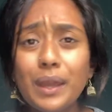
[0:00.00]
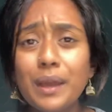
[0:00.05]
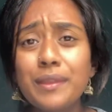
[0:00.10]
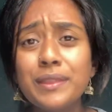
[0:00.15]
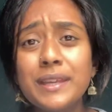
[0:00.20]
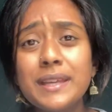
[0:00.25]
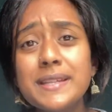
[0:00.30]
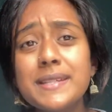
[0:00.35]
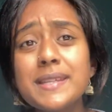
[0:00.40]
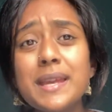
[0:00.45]

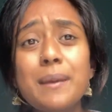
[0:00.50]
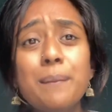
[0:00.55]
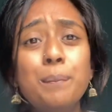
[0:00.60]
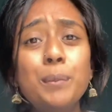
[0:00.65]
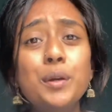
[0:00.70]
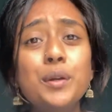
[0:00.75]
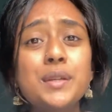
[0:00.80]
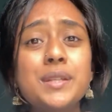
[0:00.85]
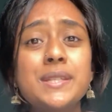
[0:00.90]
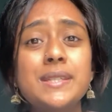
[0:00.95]
Things like
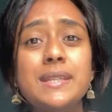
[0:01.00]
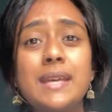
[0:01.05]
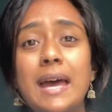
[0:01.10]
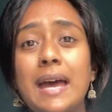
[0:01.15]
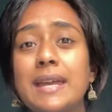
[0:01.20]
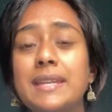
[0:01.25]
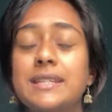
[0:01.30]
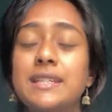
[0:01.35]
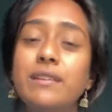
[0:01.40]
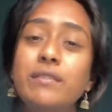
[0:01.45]
books
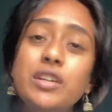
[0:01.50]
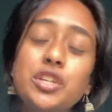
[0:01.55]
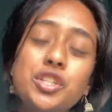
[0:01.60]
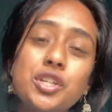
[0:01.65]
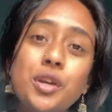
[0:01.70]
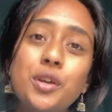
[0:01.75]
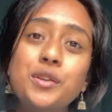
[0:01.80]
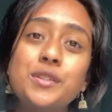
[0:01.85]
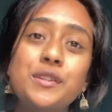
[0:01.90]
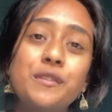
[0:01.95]
and TV
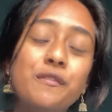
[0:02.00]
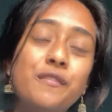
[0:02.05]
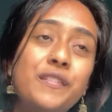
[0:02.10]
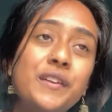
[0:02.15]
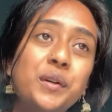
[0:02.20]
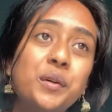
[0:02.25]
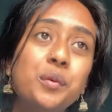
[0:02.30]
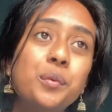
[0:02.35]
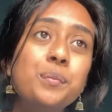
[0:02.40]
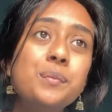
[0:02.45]
shows and
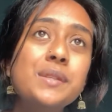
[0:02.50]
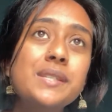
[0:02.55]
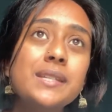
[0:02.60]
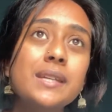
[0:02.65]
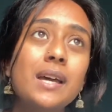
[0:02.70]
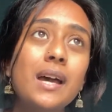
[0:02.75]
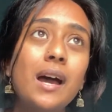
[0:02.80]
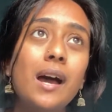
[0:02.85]
films.